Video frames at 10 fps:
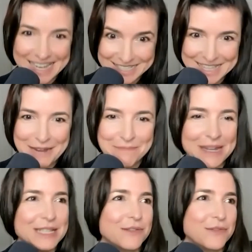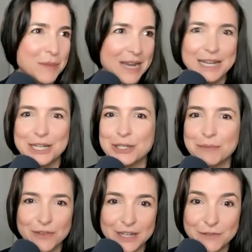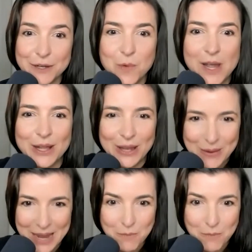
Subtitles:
as that piece of the partnership for living well.